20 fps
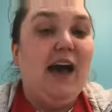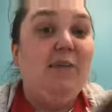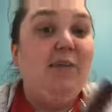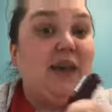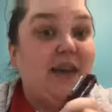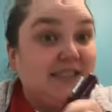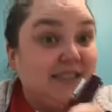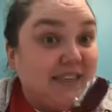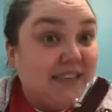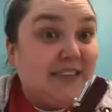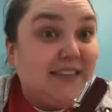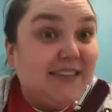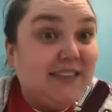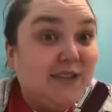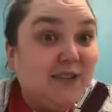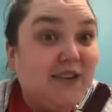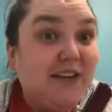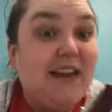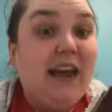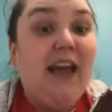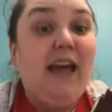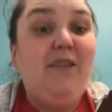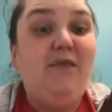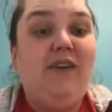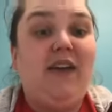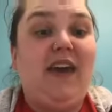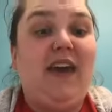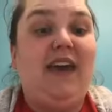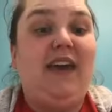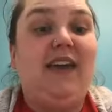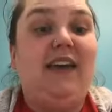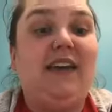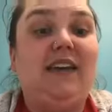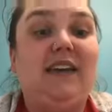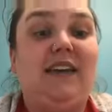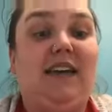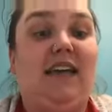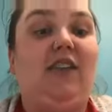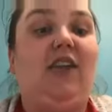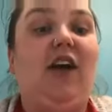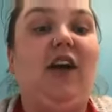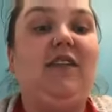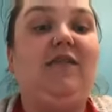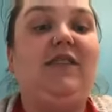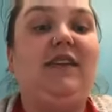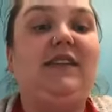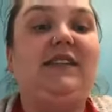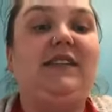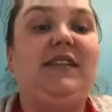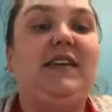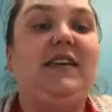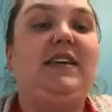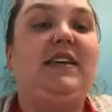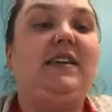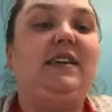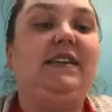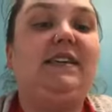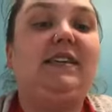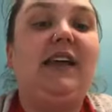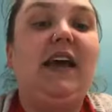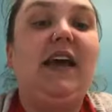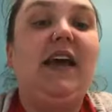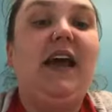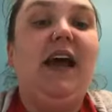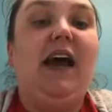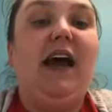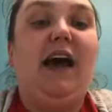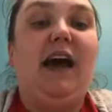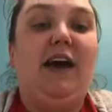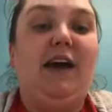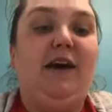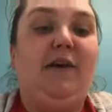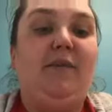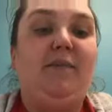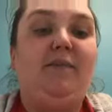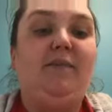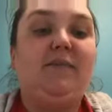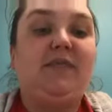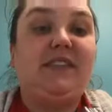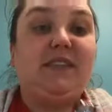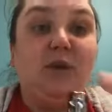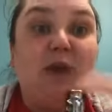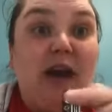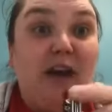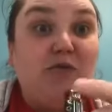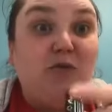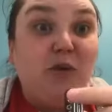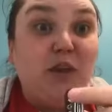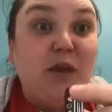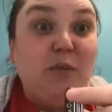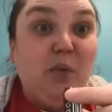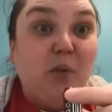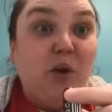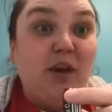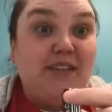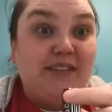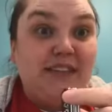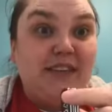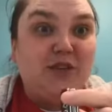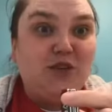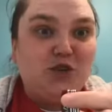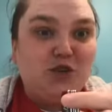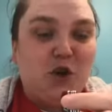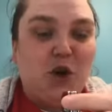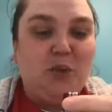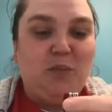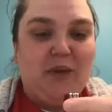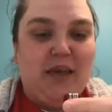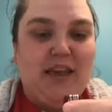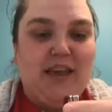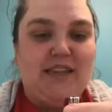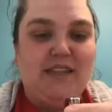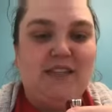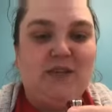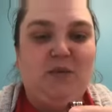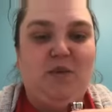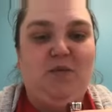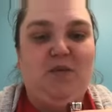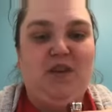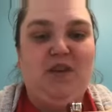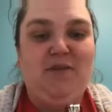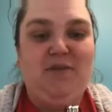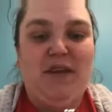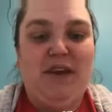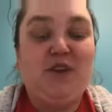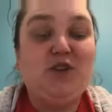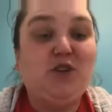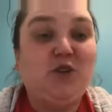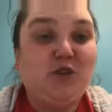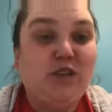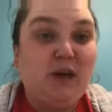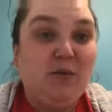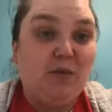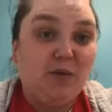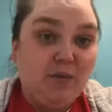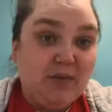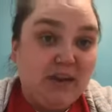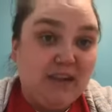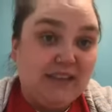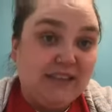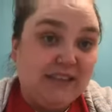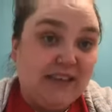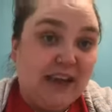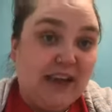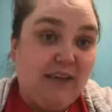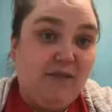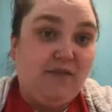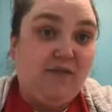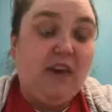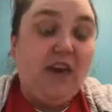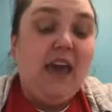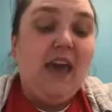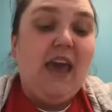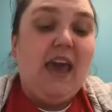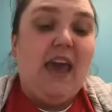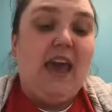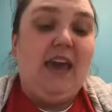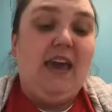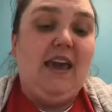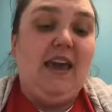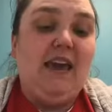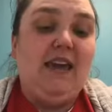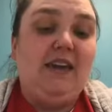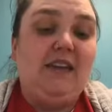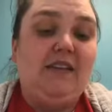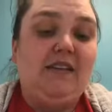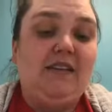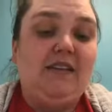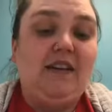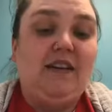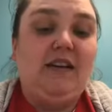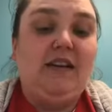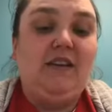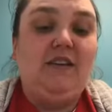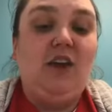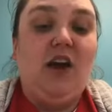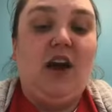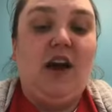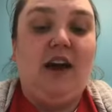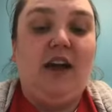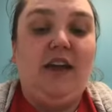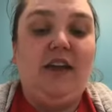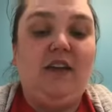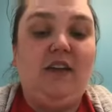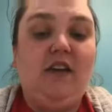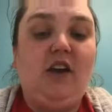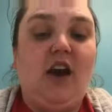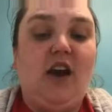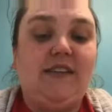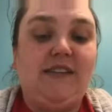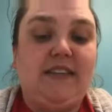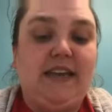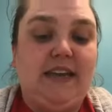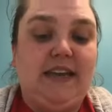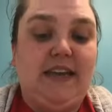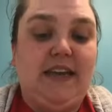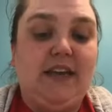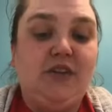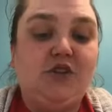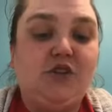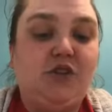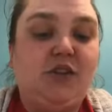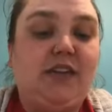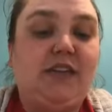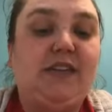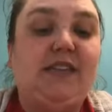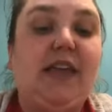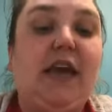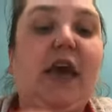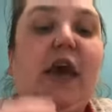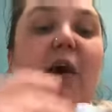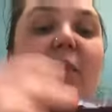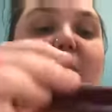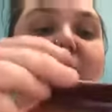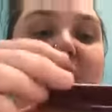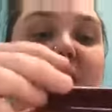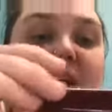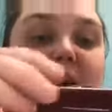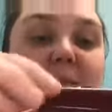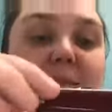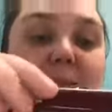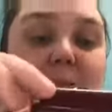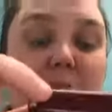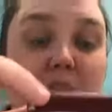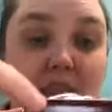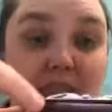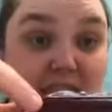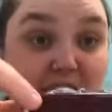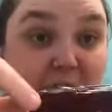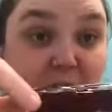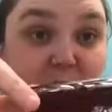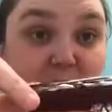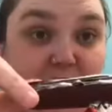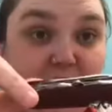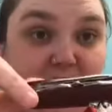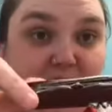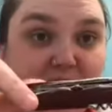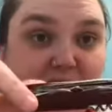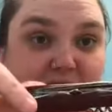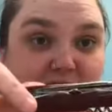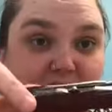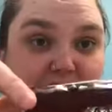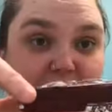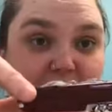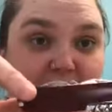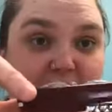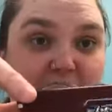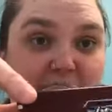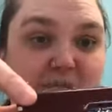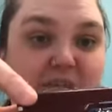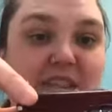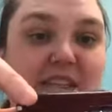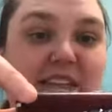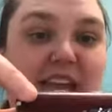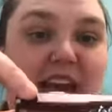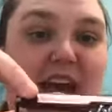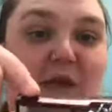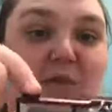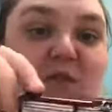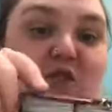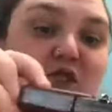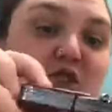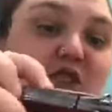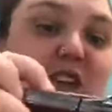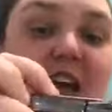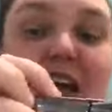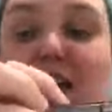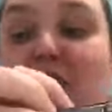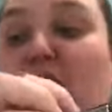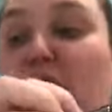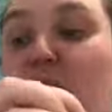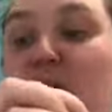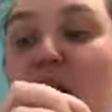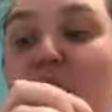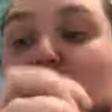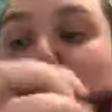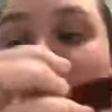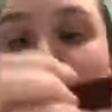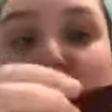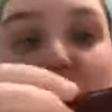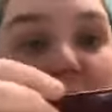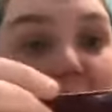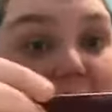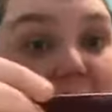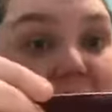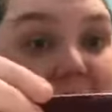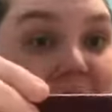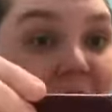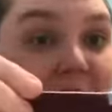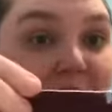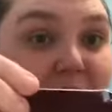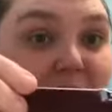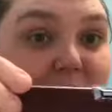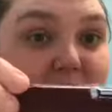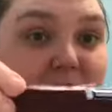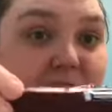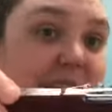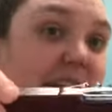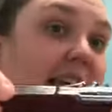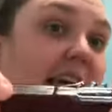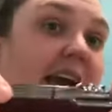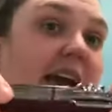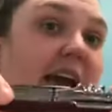because it is still a knife, and a lot of these things still have really pointy and sharp ends, so we want to make sure that we're being safe and not causing any injuries. But that was kind of today, was just kind of going over pocket knives.